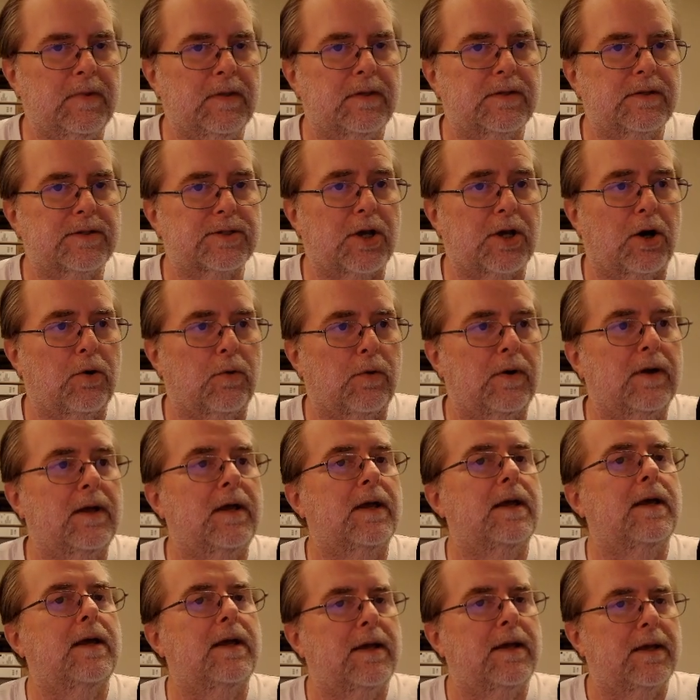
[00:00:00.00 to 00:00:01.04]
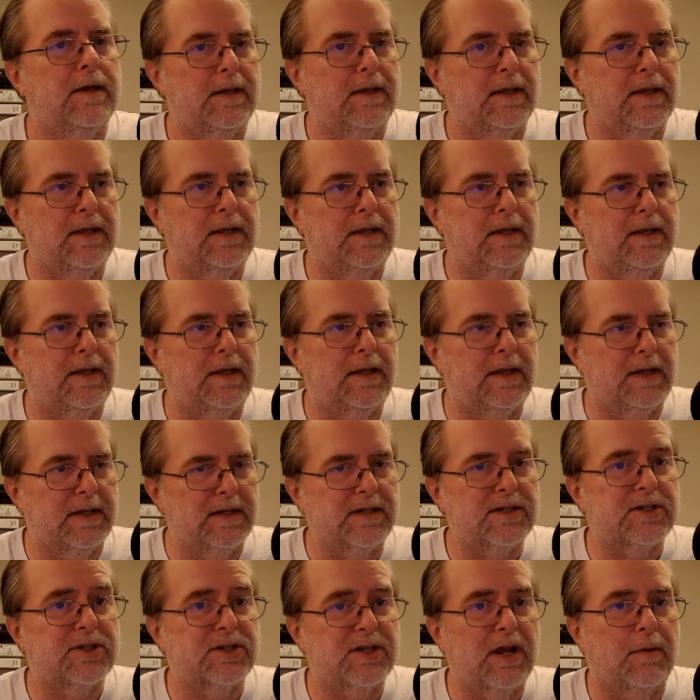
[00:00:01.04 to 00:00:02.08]
So, in
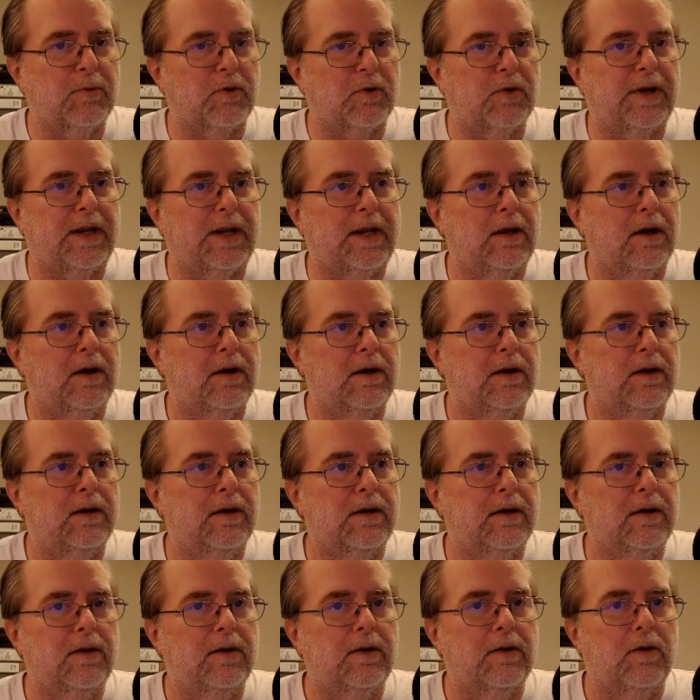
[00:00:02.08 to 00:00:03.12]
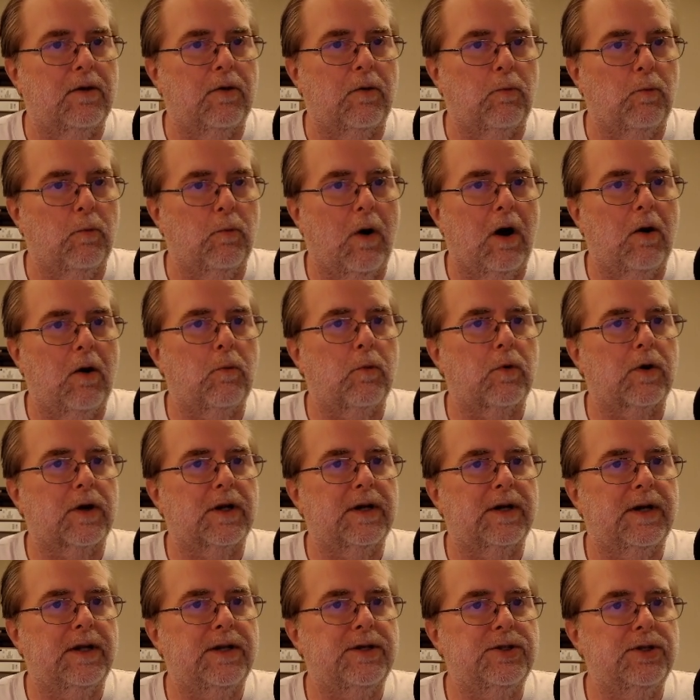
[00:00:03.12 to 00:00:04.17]
summary, what we're
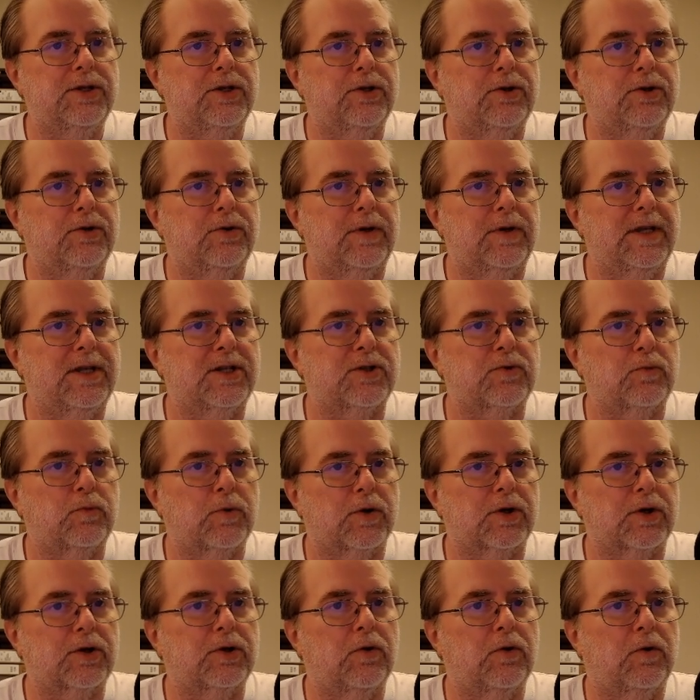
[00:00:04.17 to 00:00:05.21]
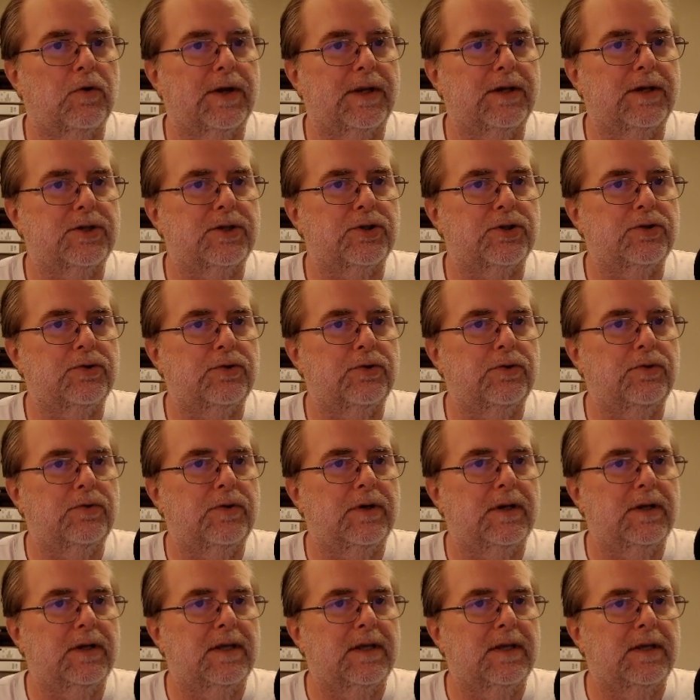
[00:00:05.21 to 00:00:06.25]
going to do is we're going to
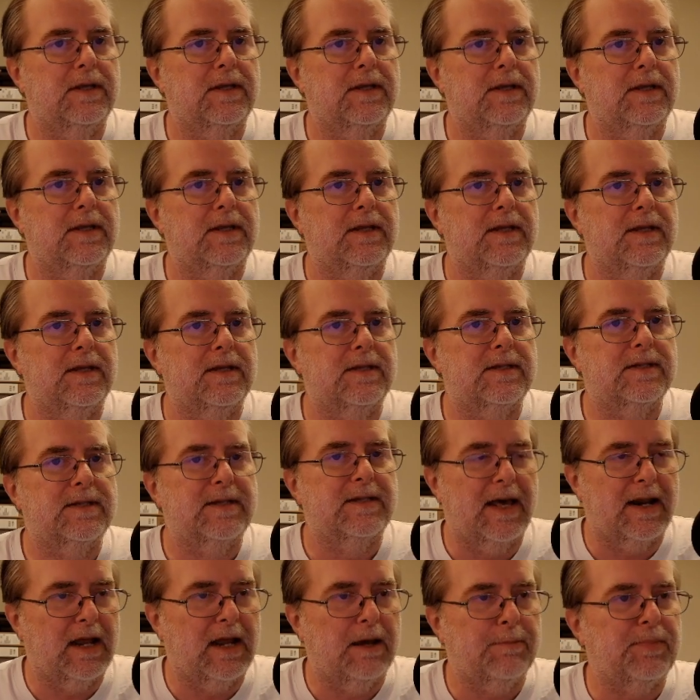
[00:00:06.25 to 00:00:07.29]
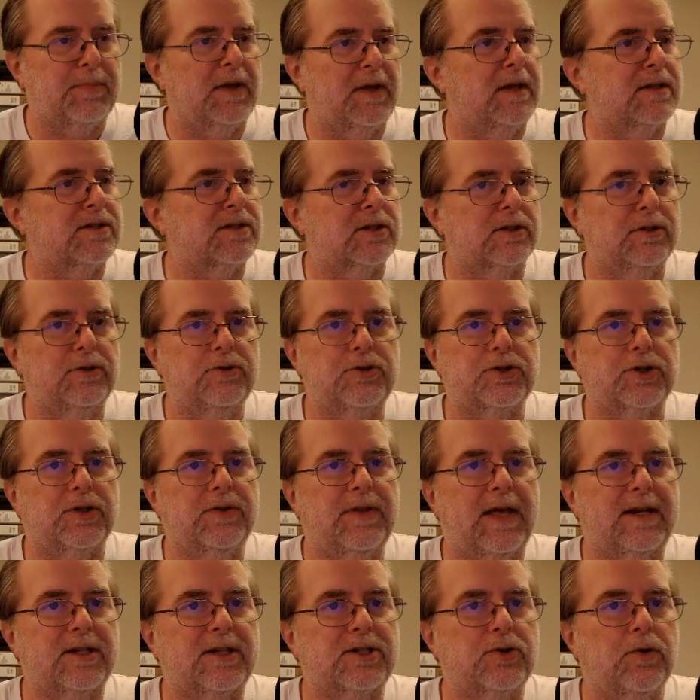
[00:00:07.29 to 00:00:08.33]
set up a solution
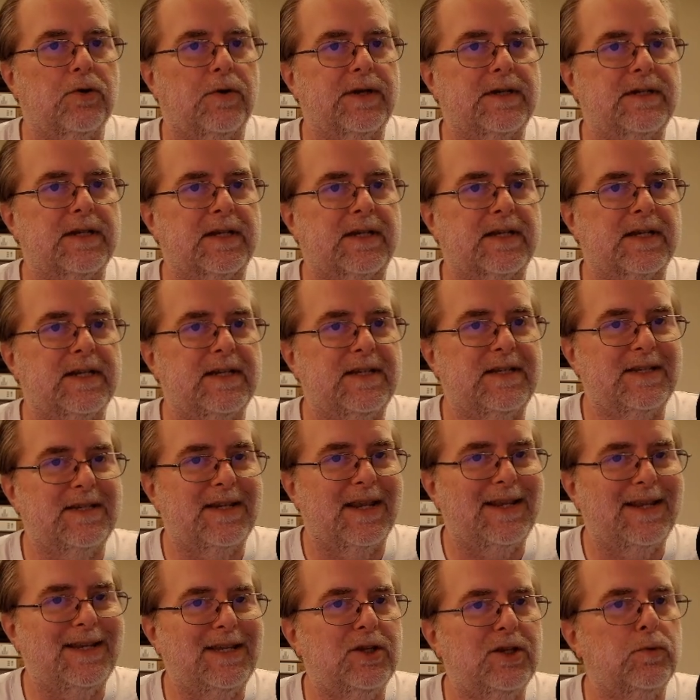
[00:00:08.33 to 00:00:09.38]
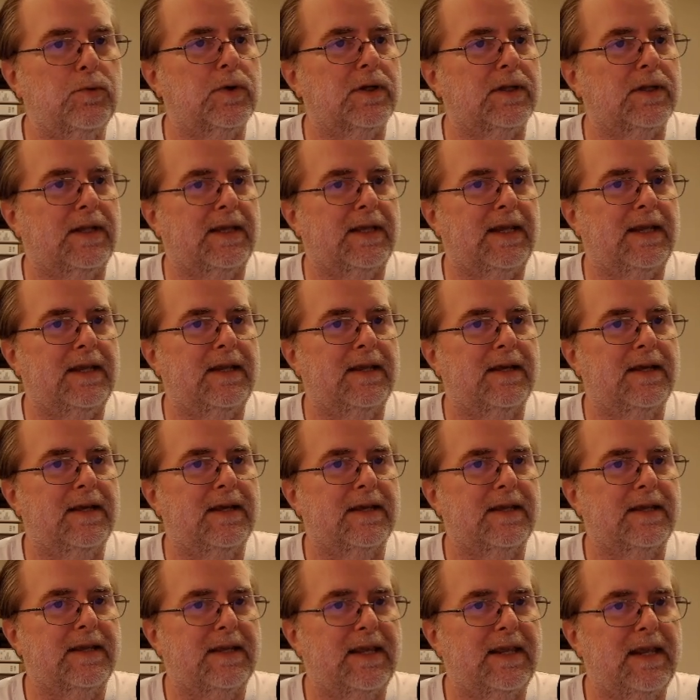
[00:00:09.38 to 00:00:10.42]
that is going to continually
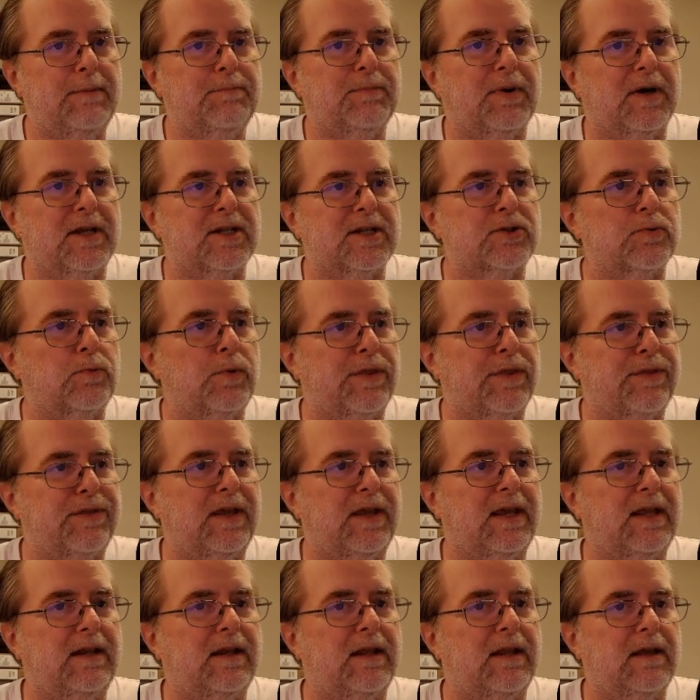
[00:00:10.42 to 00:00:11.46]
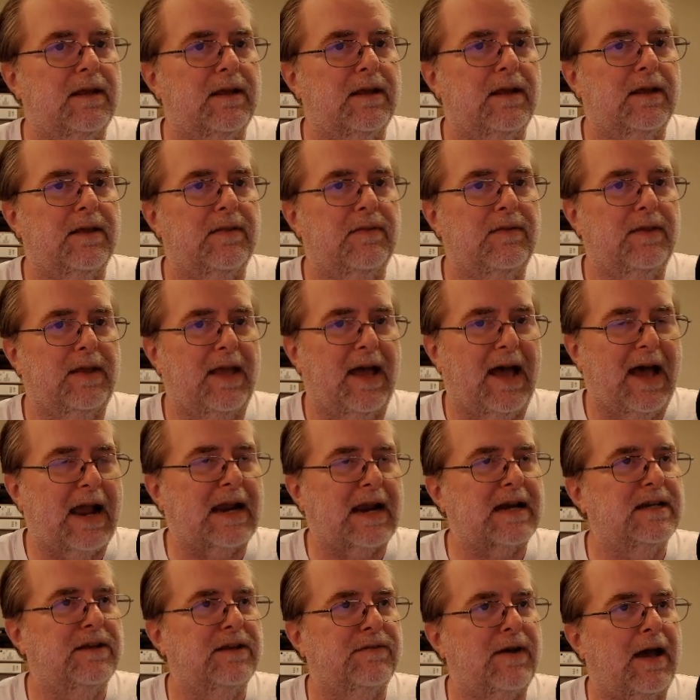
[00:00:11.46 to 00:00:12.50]
keep us within the
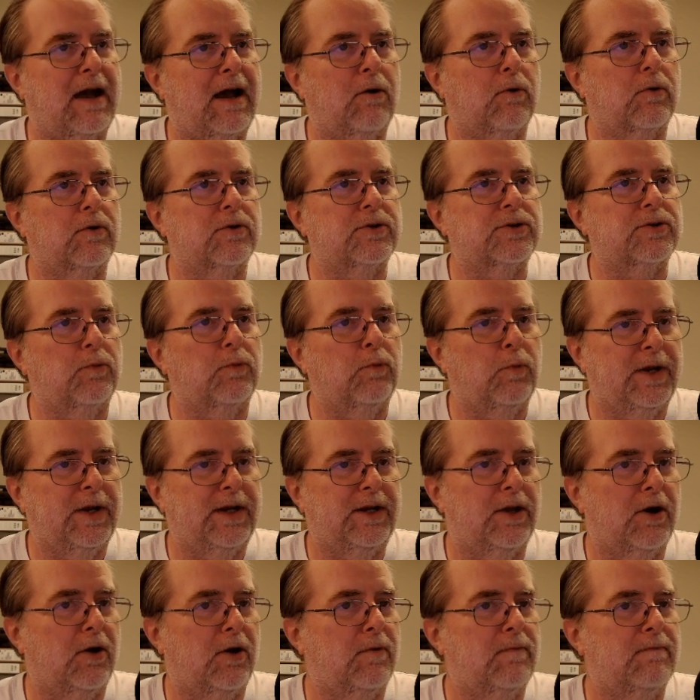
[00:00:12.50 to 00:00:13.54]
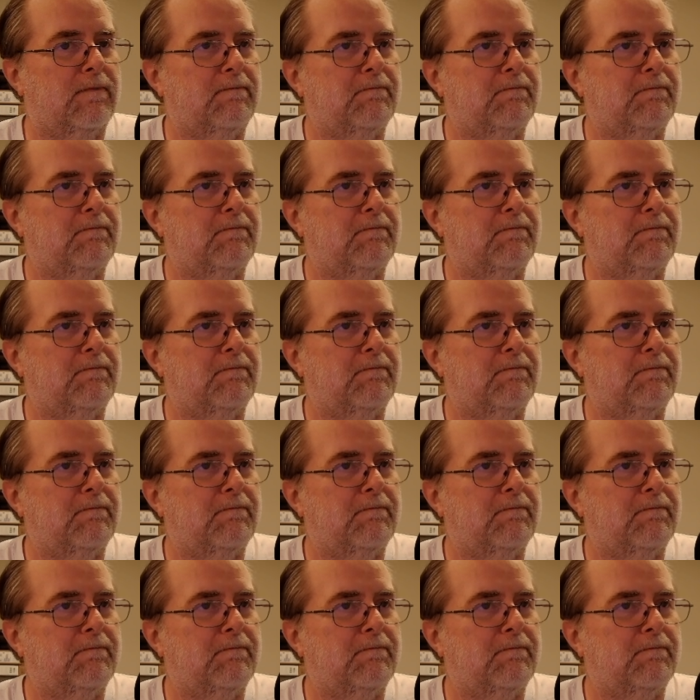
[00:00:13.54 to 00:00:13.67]
active hours window.